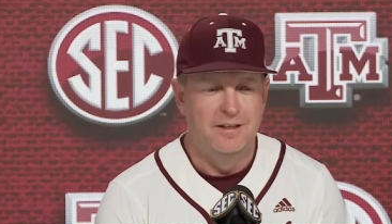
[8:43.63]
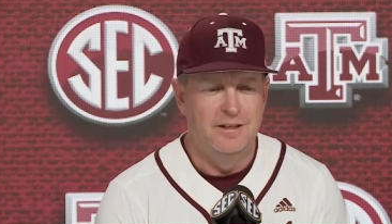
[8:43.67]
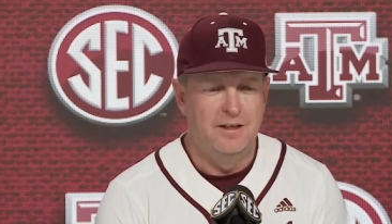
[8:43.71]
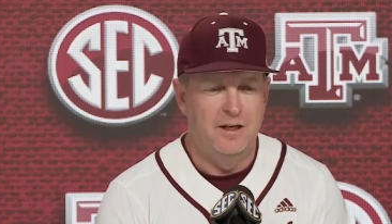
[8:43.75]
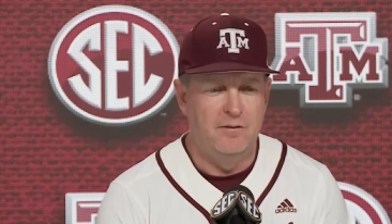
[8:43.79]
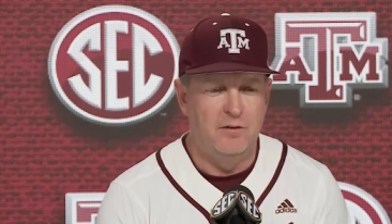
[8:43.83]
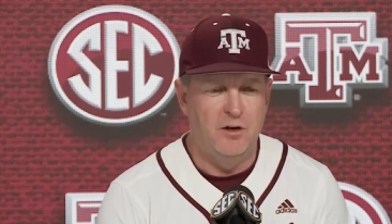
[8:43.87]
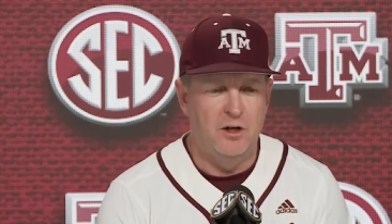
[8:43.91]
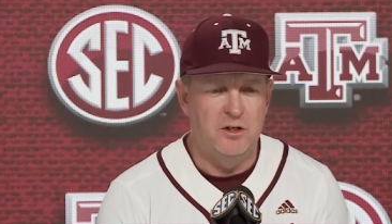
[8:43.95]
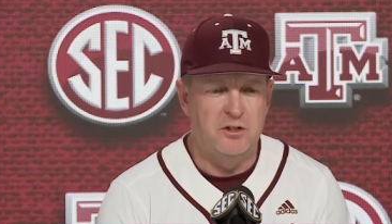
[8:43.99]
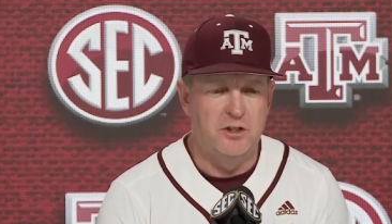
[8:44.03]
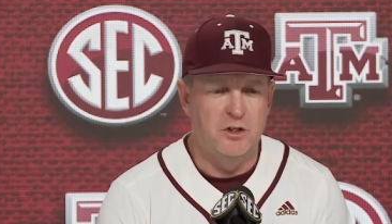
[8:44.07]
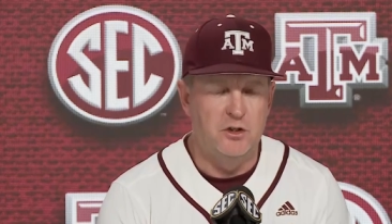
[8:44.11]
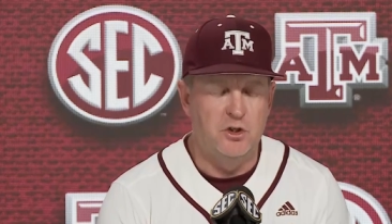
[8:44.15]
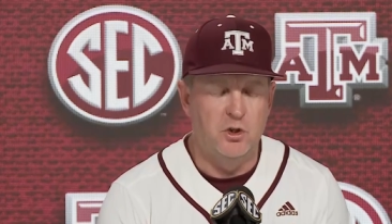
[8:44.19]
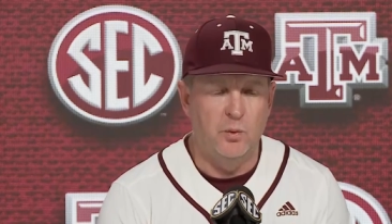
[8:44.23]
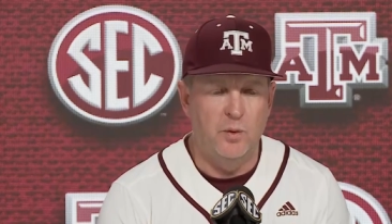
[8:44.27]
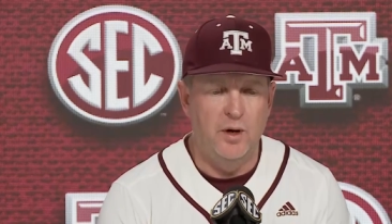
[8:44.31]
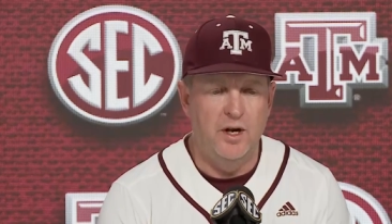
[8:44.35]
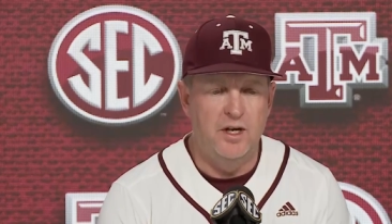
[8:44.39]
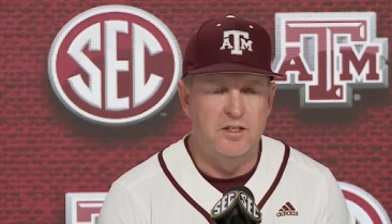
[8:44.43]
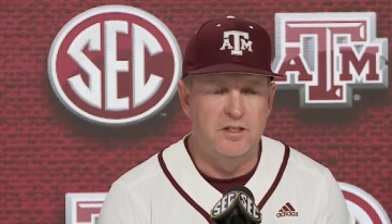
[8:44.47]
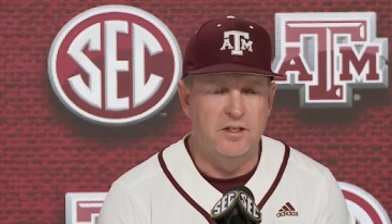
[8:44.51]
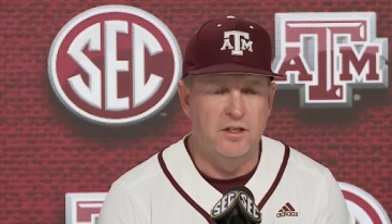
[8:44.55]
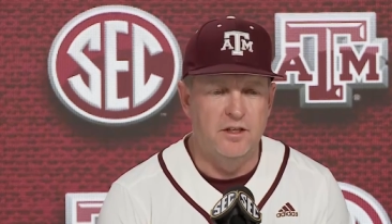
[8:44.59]
of our
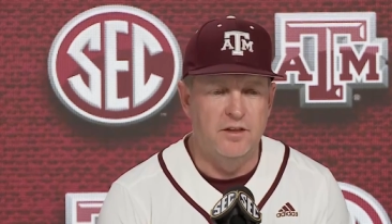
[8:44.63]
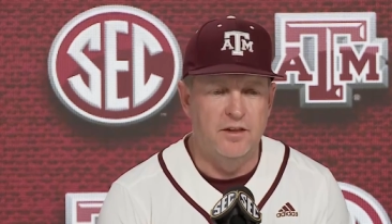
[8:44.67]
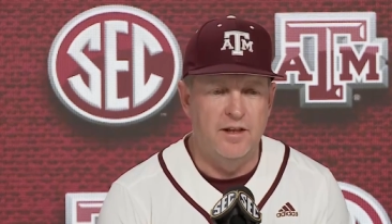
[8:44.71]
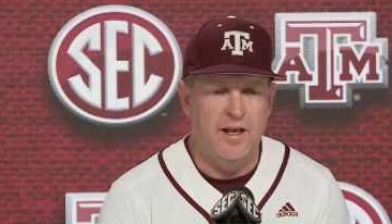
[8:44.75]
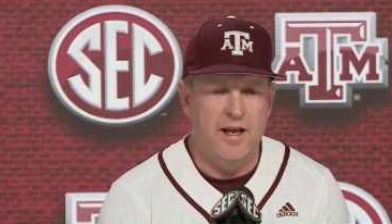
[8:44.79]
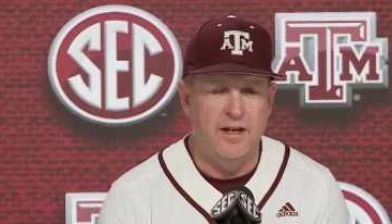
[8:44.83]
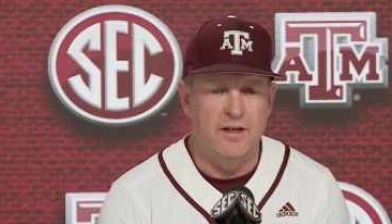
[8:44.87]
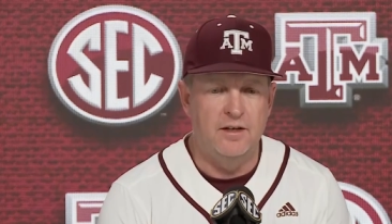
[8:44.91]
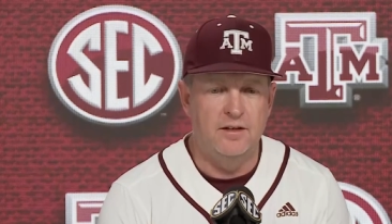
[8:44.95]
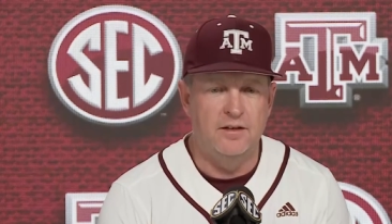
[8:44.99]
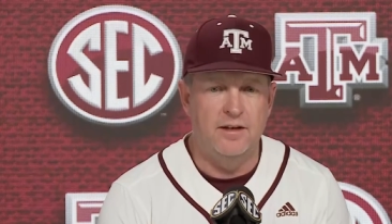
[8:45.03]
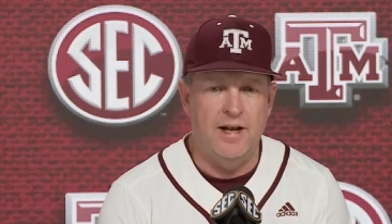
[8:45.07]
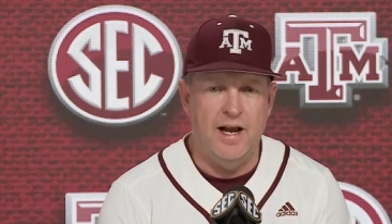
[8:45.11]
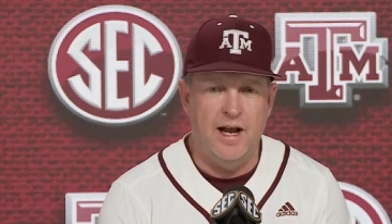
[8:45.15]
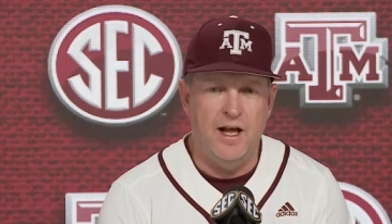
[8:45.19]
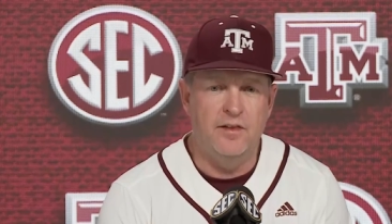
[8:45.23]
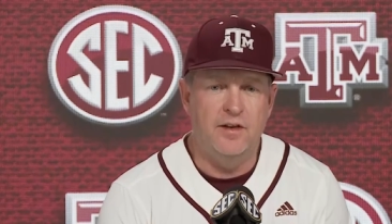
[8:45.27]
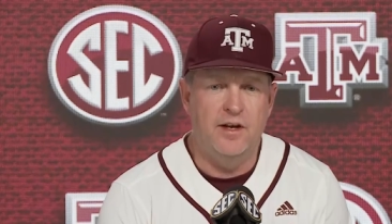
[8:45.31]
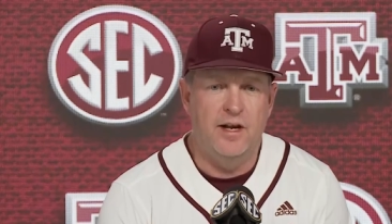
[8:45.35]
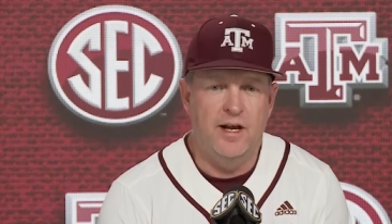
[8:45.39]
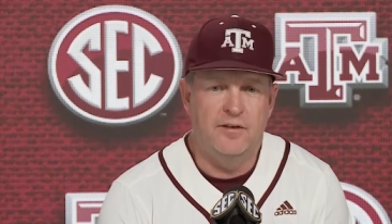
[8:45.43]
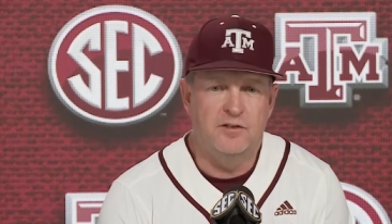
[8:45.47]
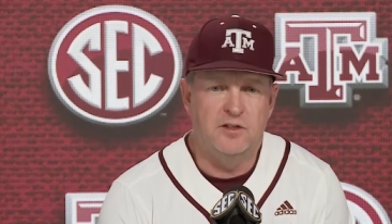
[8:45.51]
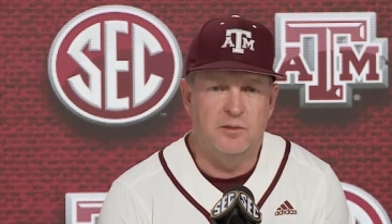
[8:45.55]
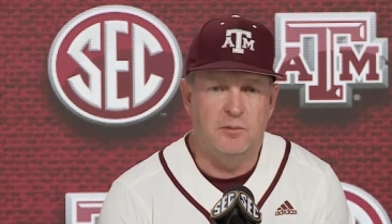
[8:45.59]
situation that now
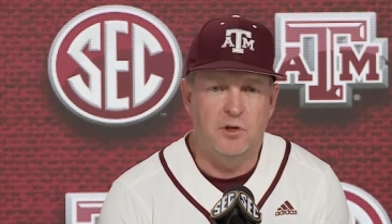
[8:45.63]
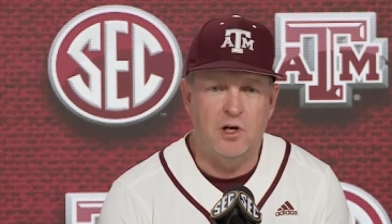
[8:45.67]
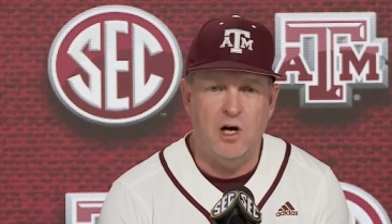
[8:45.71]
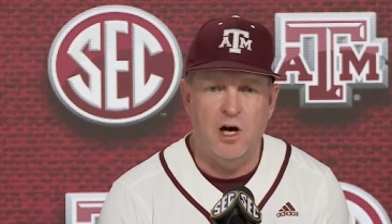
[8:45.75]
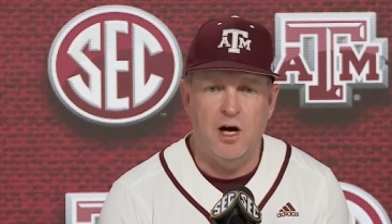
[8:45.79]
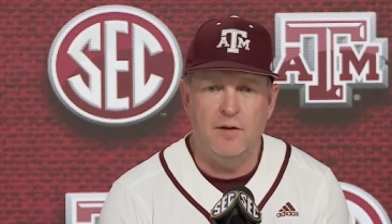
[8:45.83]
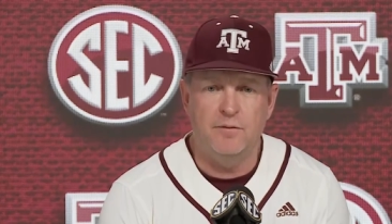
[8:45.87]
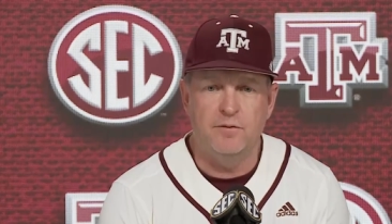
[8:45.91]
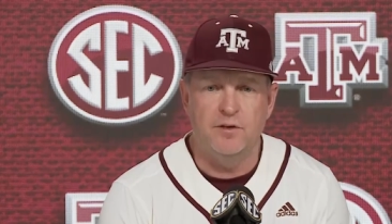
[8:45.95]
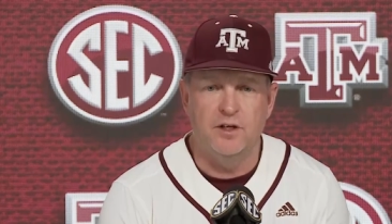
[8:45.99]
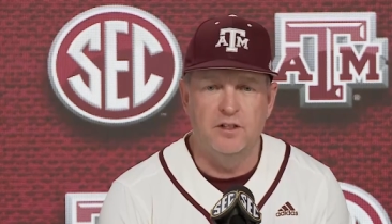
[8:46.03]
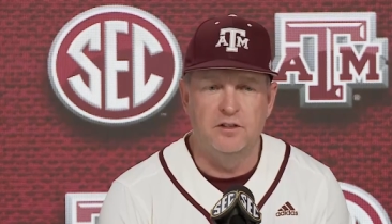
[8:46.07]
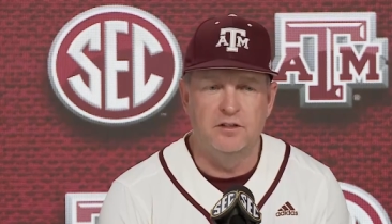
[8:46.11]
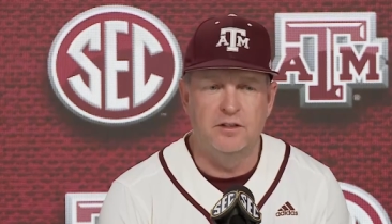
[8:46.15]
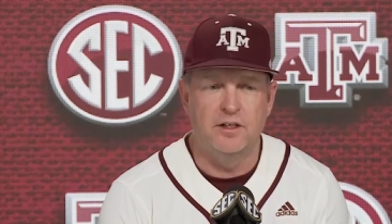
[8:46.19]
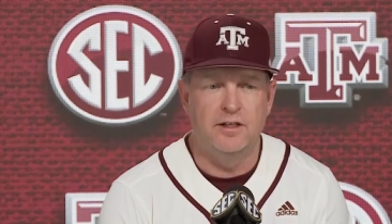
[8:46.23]
they have some confidence